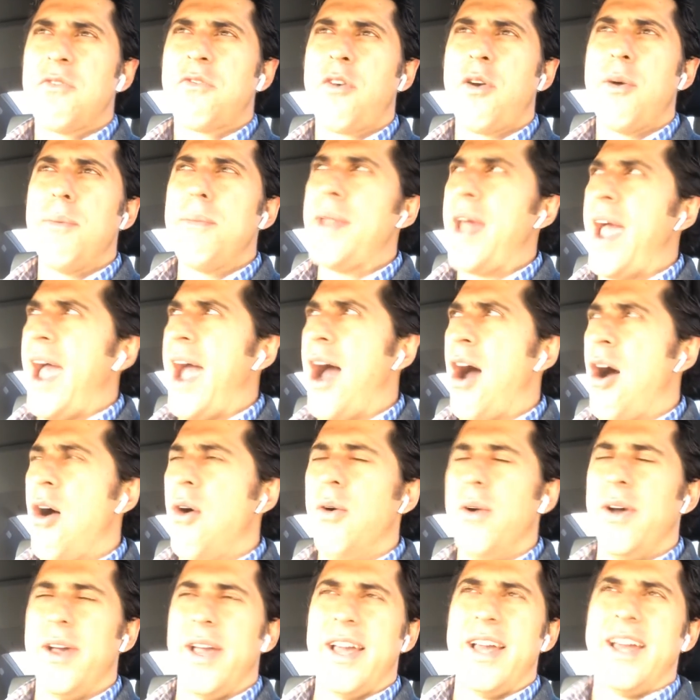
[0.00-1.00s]
from
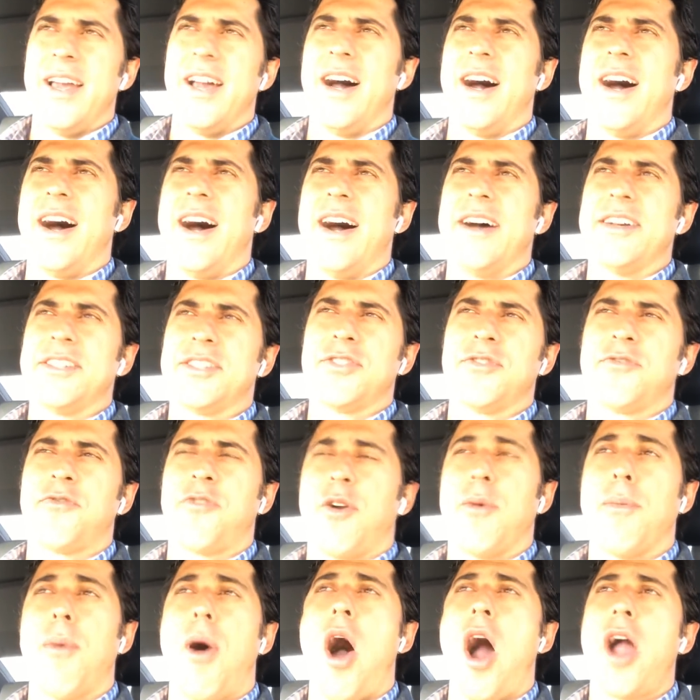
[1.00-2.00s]

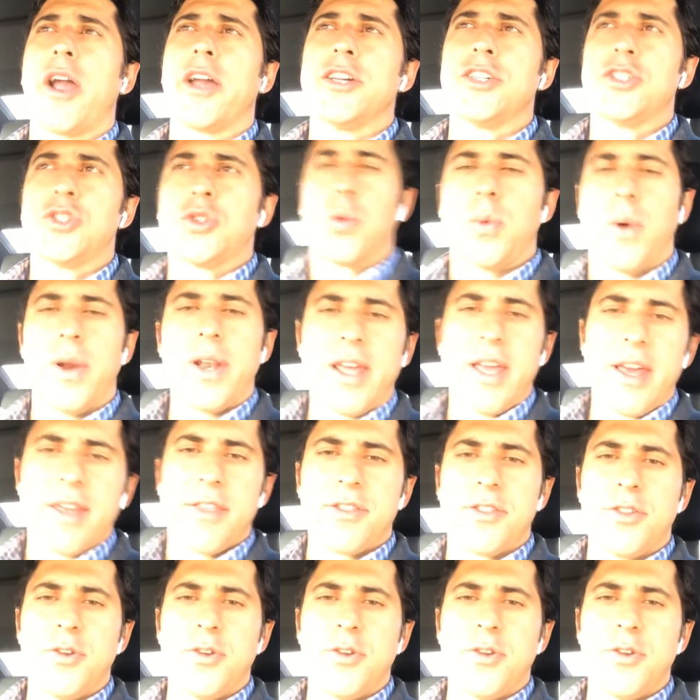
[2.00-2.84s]
August 20th,